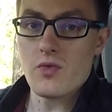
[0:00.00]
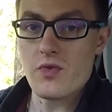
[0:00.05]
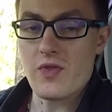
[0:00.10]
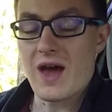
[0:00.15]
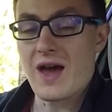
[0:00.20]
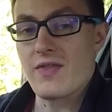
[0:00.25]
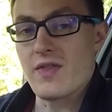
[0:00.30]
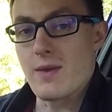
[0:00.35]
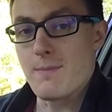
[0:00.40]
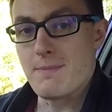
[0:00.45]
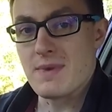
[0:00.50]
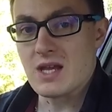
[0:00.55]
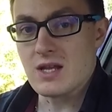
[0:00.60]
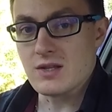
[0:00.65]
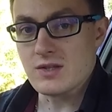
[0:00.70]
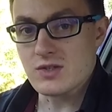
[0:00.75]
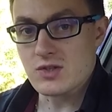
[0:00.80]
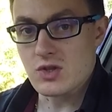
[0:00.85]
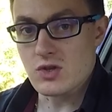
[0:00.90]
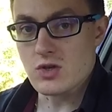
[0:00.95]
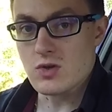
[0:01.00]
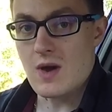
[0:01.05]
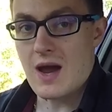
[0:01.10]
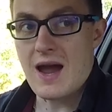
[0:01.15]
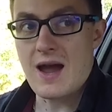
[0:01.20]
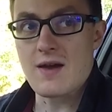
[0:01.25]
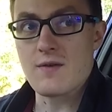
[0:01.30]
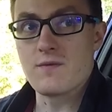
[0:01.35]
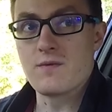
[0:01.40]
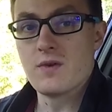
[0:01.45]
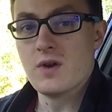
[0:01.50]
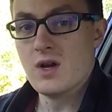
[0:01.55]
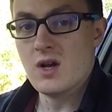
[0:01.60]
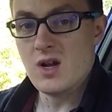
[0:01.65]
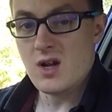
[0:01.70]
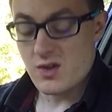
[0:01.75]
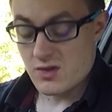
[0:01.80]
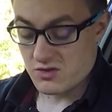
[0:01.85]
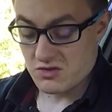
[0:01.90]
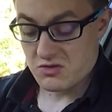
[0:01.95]
that then means that you have
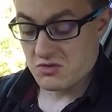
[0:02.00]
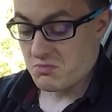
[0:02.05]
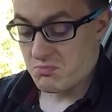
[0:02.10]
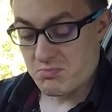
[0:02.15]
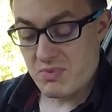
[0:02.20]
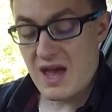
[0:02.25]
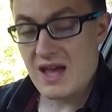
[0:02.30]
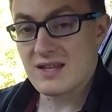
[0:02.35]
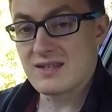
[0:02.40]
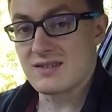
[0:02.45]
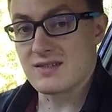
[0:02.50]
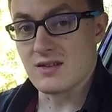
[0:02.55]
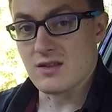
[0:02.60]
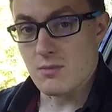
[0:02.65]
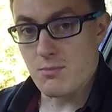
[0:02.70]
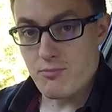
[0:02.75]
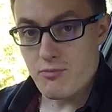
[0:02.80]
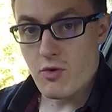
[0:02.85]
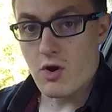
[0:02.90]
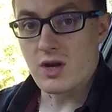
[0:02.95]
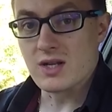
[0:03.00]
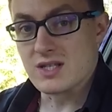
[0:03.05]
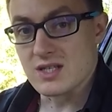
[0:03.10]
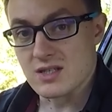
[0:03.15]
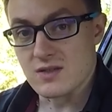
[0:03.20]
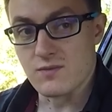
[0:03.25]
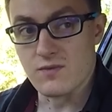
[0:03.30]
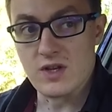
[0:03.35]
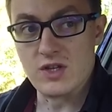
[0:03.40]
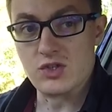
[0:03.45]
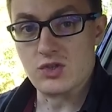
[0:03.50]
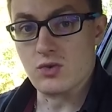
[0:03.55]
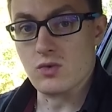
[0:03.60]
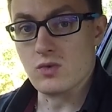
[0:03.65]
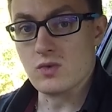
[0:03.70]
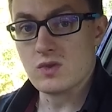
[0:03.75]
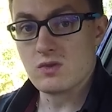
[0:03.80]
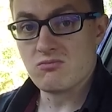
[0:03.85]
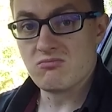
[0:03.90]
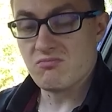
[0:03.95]
the best and the brightest
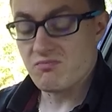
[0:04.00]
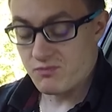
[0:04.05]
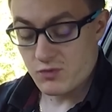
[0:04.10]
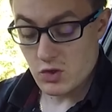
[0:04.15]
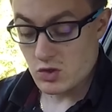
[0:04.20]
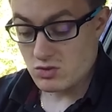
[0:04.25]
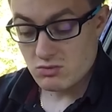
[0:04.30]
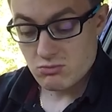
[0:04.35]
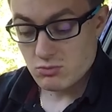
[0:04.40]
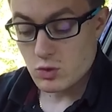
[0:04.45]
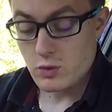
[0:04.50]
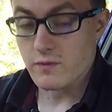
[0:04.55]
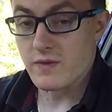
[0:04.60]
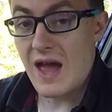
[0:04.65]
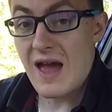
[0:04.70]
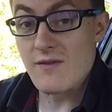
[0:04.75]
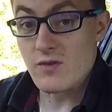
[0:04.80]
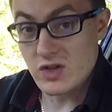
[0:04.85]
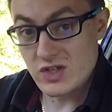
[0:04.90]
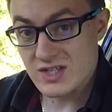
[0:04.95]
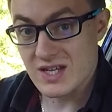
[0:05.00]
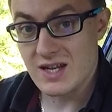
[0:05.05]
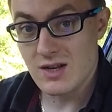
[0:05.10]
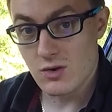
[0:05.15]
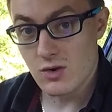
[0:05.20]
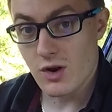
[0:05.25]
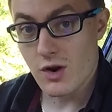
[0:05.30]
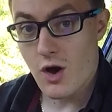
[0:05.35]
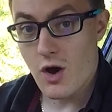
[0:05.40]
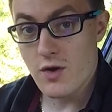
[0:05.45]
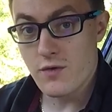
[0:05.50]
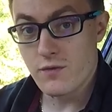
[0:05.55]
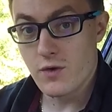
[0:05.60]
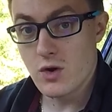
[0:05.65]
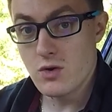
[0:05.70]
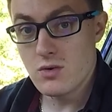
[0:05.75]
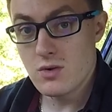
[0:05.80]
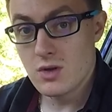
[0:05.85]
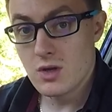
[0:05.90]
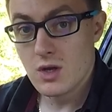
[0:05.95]
visuals that you've ever seen on an
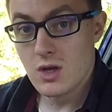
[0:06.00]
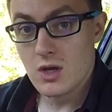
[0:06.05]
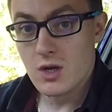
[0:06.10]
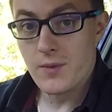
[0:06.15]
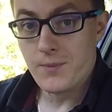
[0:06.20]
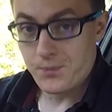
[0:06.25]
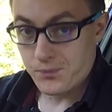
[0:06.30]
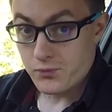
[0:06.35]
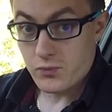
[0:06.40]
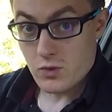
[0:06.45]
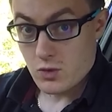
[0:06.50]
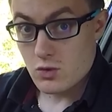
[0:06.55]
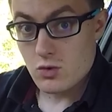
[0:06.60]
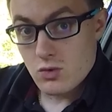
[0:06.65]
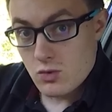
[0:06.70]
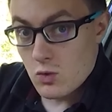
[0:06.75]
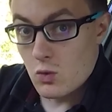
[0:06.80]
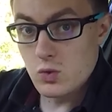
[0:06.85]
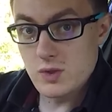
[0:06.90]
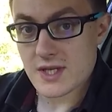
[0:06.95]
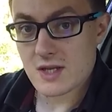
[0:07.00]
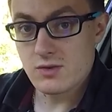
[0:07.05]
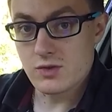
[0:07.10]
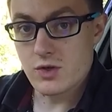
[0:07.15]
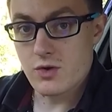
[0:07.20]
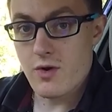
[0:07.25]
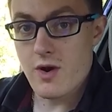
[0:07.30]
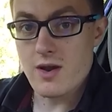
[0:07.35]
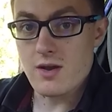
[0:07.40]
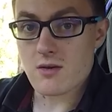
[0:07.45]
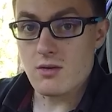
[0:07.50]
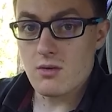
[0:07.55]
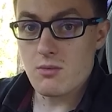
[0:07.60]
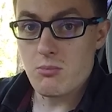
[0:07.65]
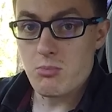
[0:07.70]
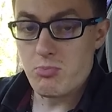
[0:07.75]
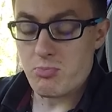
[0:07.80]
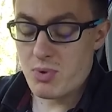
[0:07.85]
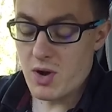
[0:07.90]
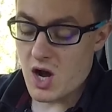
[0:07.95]
iPhone. All sounds great,
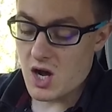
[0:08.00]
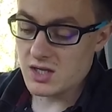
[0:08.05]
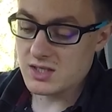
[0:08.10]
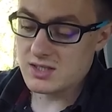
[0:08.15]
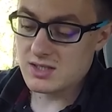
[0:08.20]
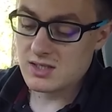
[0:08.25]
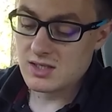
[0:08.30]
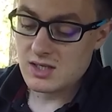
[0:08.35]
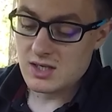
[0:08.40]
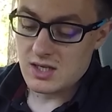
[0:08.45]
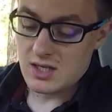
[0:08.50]
but